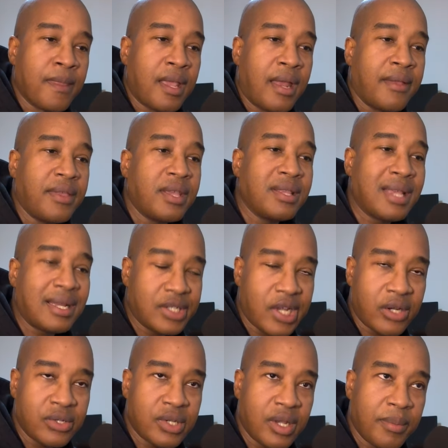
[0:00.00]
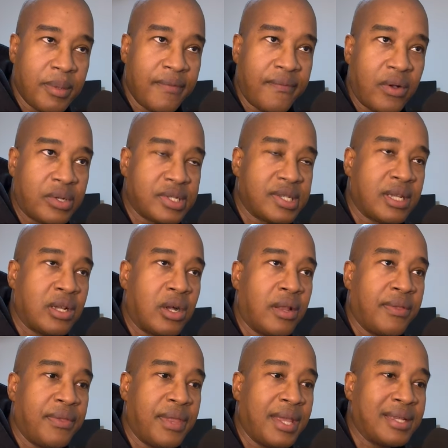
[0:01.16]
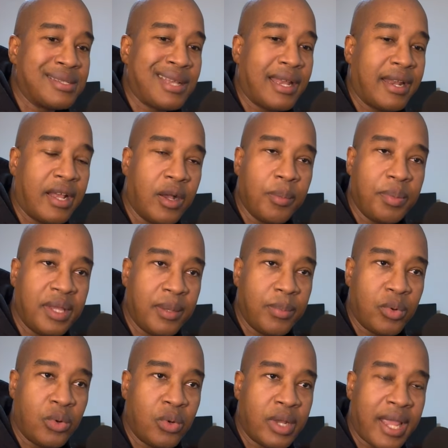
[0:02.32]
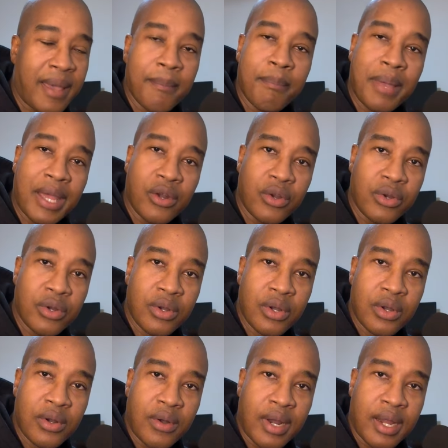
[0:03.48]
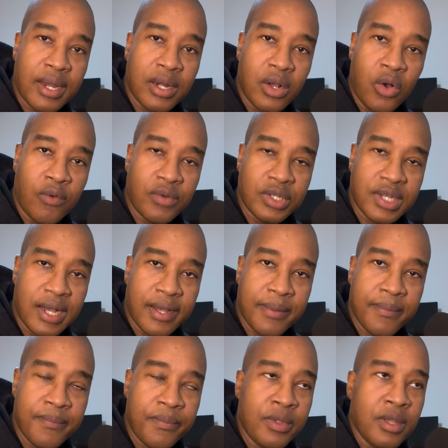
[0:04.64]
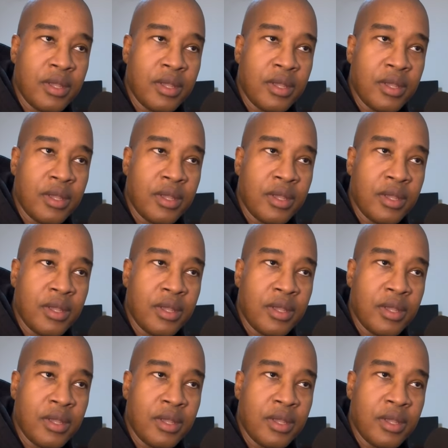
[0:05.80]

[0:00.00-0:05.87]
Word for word: And I think that channel is going to be focusing on things that help people get better, right, over time,